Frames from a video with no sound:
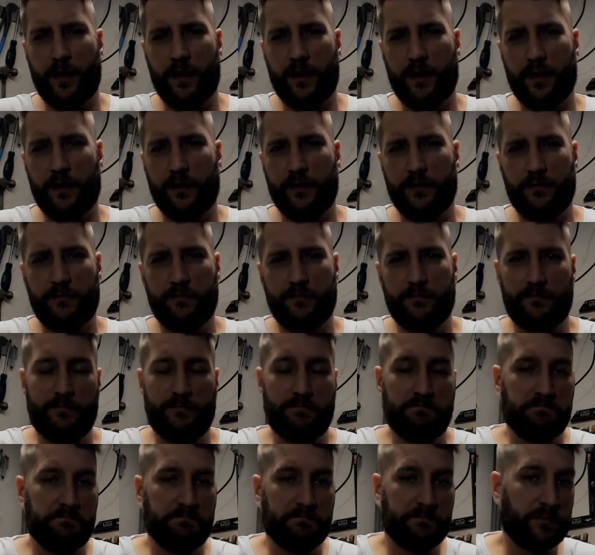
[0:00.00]

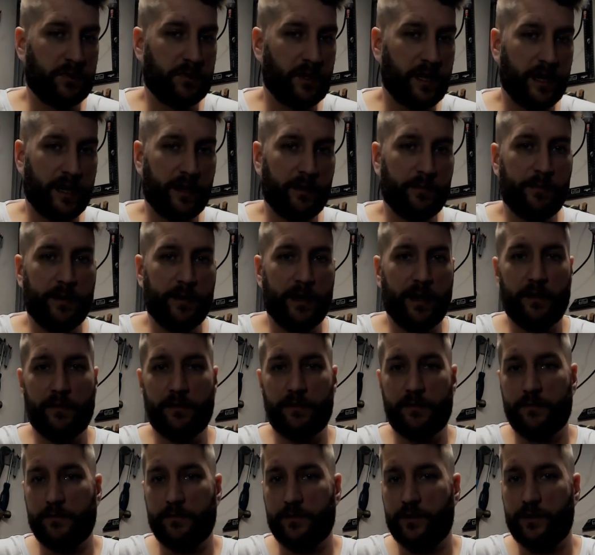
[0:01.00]
I'd brag about
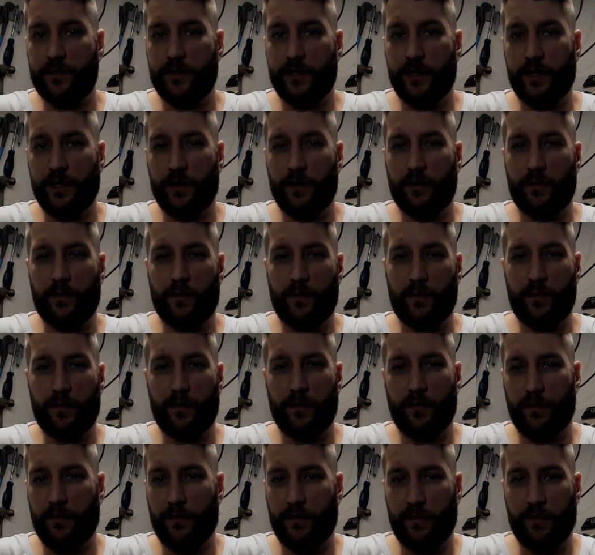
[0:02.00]
the machine or
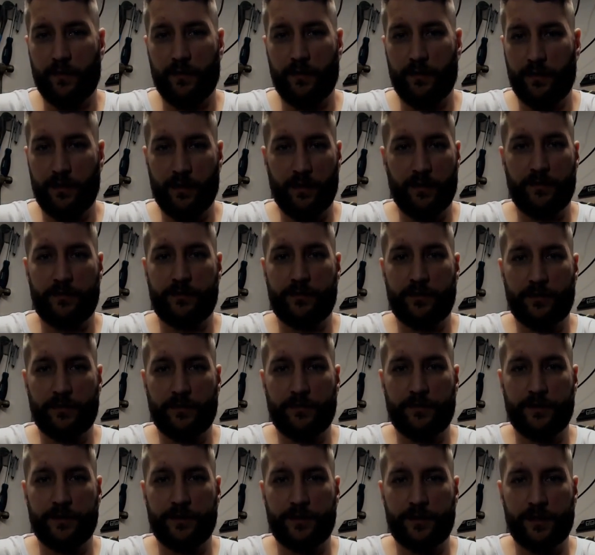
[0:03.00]
their
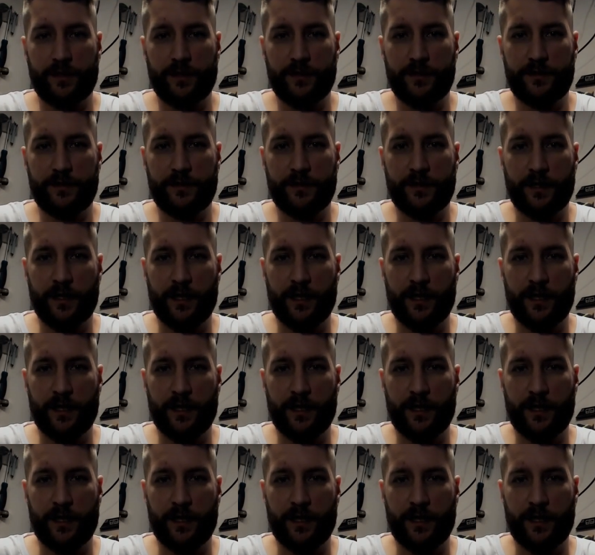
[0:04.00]
services,